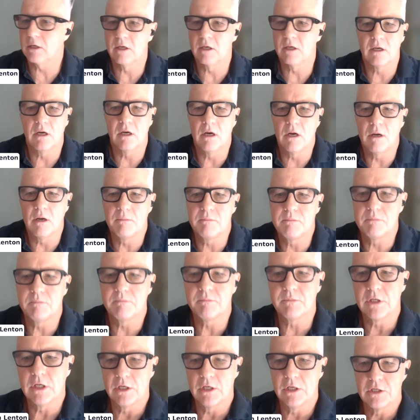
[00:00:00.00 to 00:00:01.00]
I'm
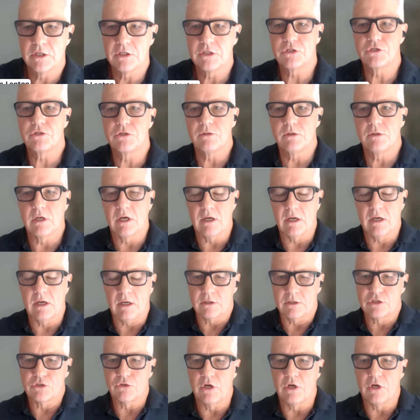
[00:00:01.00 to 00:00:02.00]

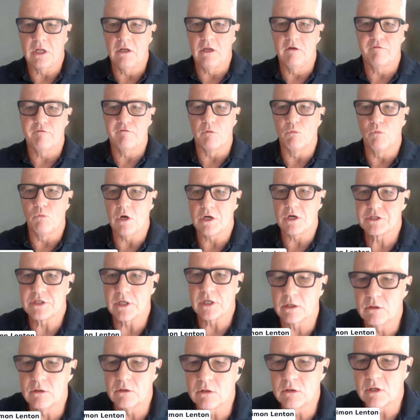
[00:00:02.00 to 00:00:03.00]
joining you from
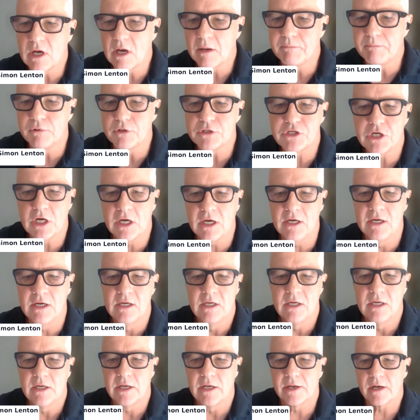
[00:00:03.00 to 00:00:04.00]
Wajak Noongar Budja,
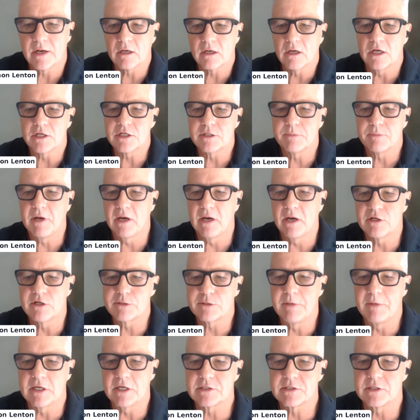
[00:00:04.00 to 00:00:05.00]
and I'd like to pay
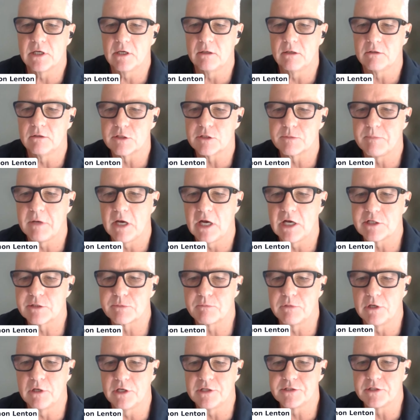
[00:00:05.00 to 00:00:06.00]
respects to elders past,
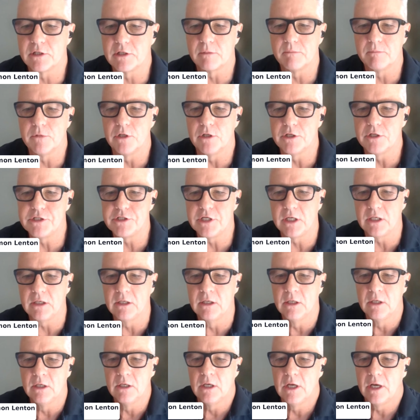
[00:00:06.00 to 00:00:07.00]
present, and emerging,
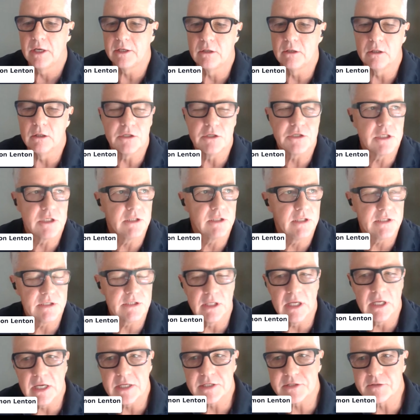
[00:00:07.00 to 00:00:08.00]
acknowledging these
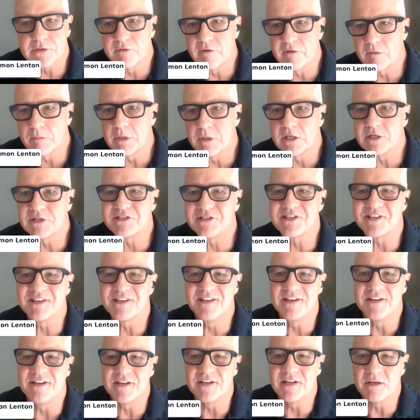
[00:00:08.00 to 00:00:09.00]
lands have never been
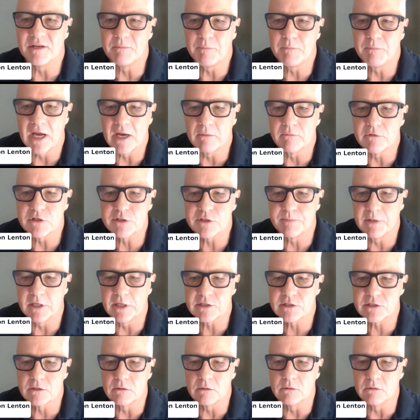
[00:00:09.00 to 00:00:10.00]
ceded and paying
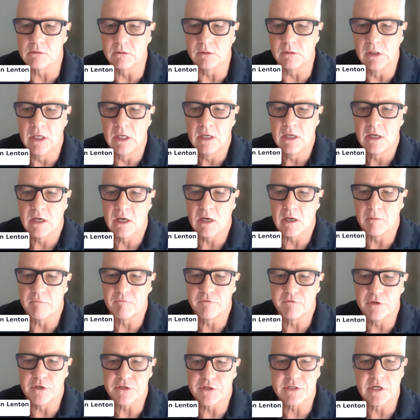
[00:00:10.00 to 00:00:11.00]
respects to all
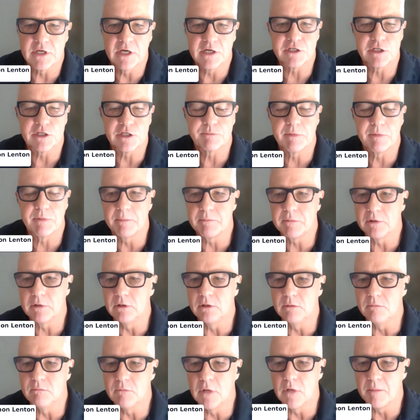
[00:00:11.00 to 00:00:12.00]
First Nations people
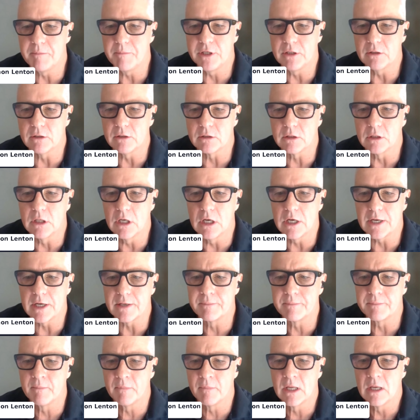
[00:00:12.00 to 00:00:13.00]
who might be online.
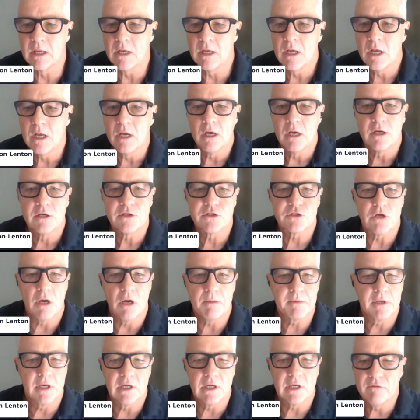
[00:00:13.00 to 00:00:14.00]
So
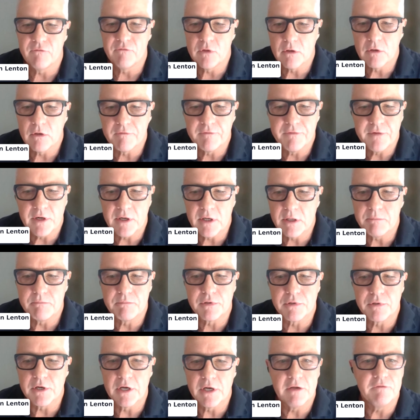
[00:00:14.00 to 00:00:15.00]
I'm going to give you a very
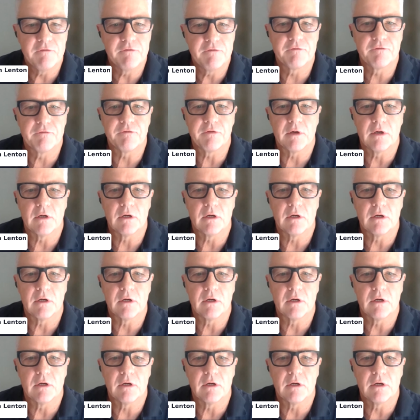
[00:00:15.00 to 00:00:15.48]
brief